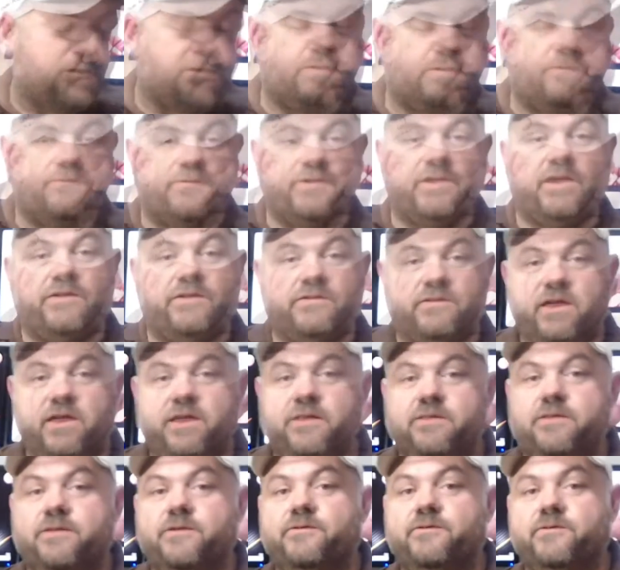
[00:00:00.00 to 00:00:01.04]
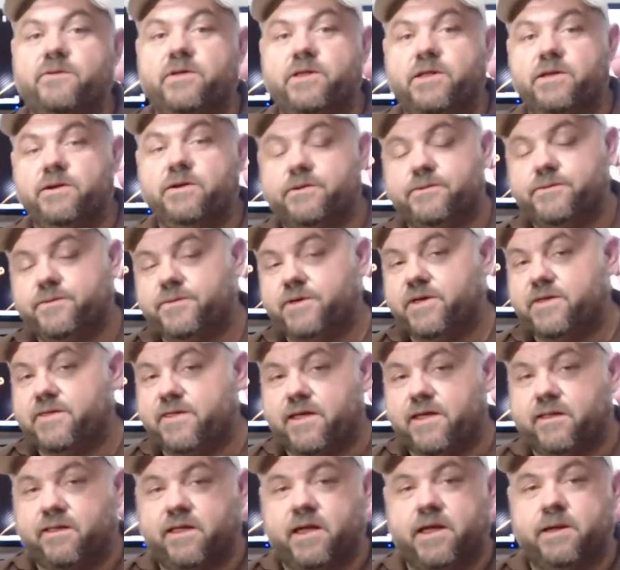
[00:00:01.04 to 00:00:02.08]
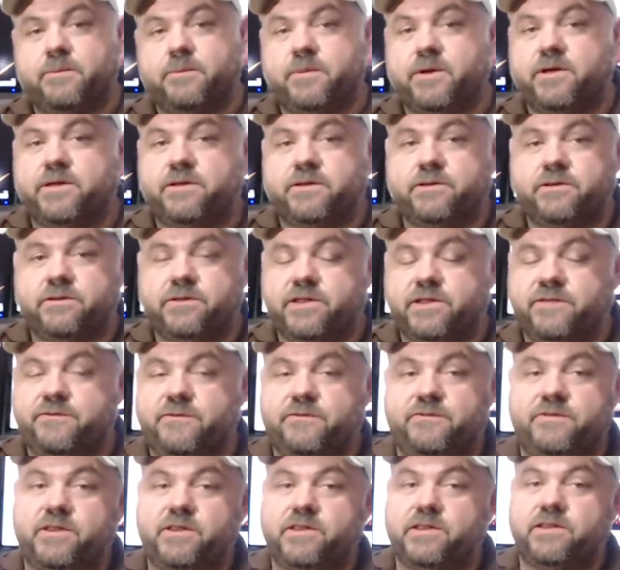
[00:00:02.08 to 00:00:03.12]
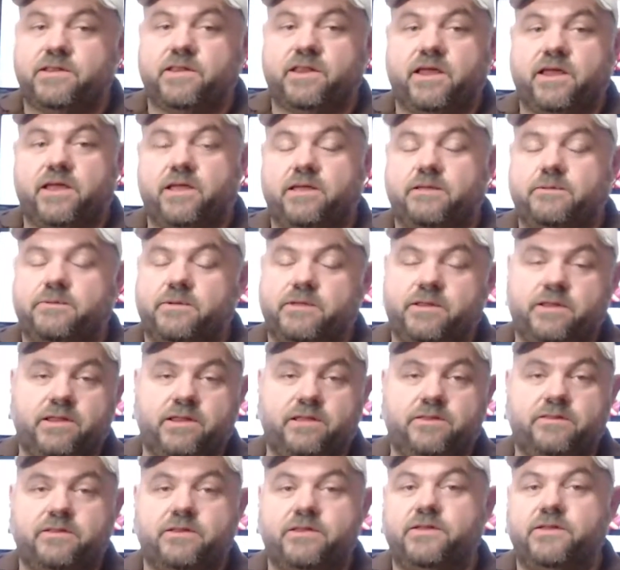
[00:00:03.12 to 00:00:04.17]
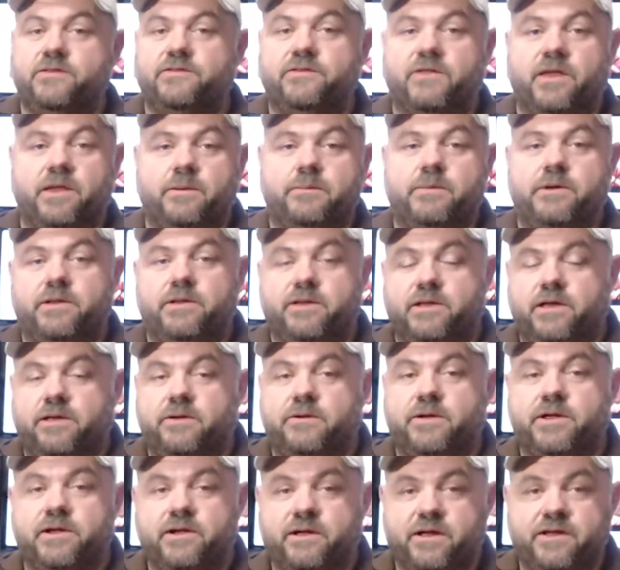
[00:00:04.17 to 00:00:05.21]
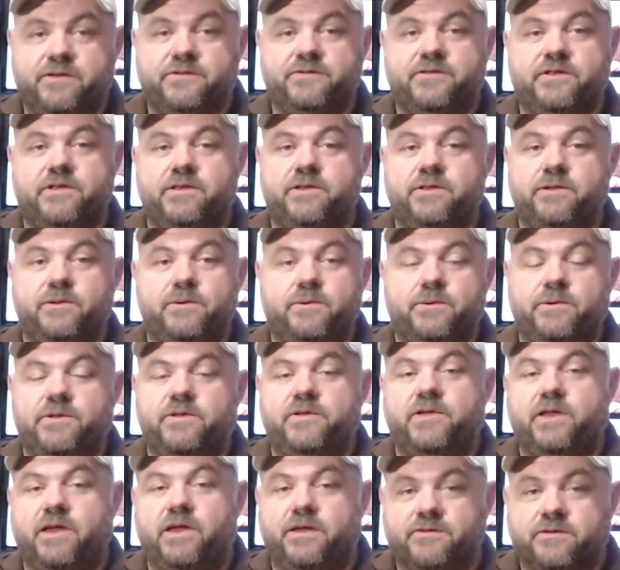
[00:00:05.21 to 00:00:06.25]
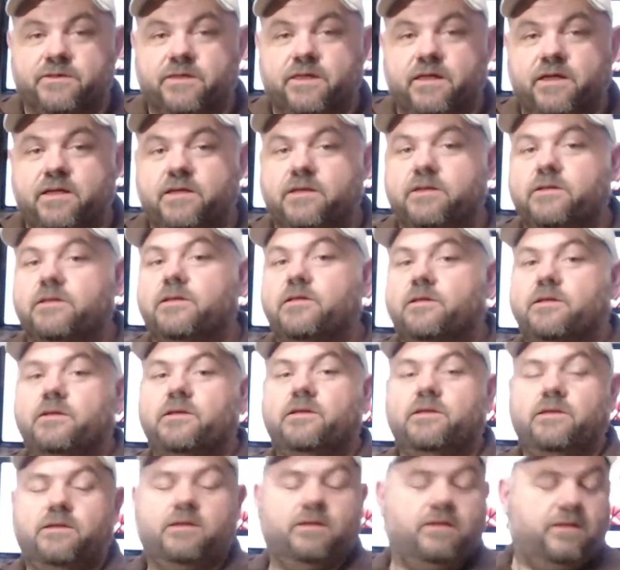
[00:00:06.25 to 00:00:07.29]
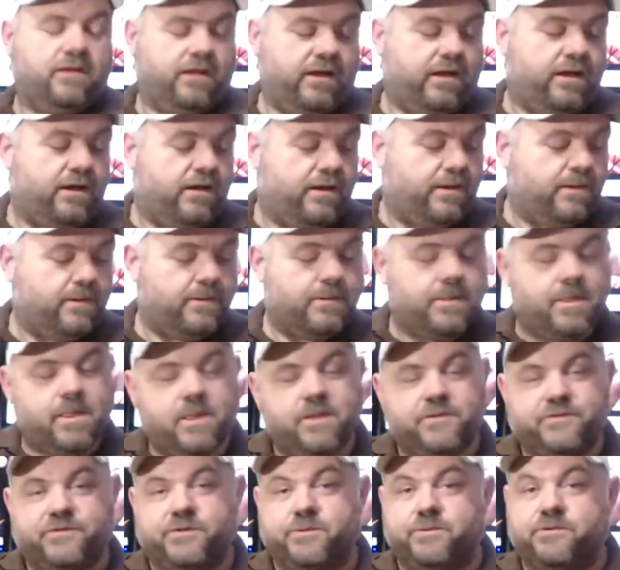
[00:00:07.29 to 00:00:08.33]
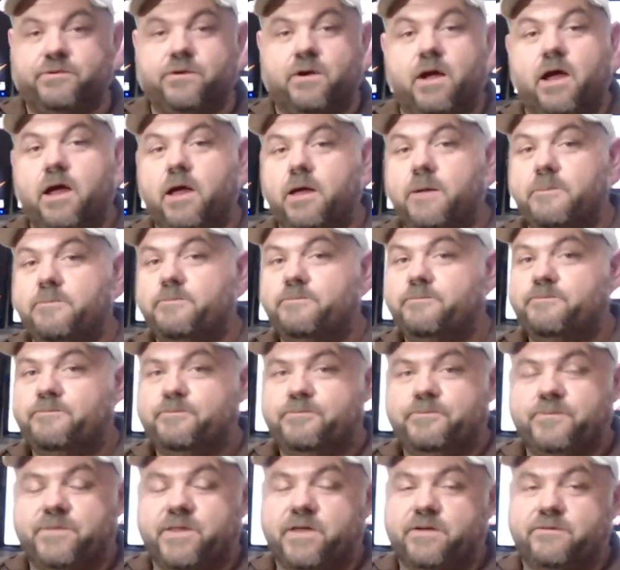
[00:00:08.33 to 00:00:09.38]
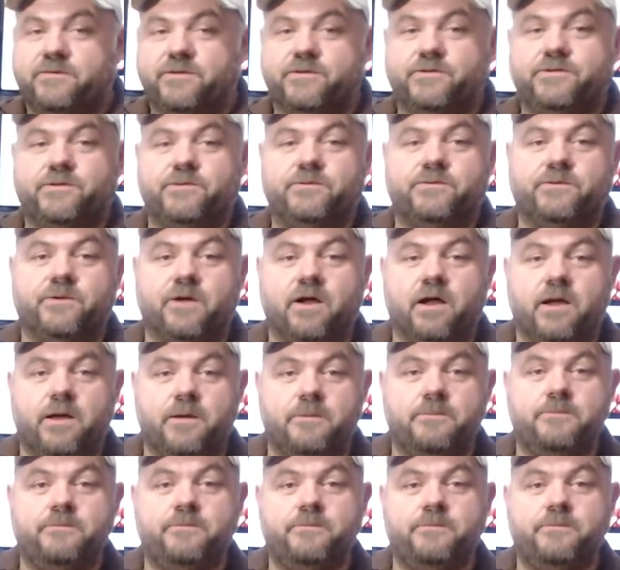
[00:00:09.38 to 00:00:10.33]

you guys like this video, hit that like button. Even if you didn't like it, hit the dislike button. I don't care. I just need to know what you guys are thinking. Subscribe. Definitely subscribe.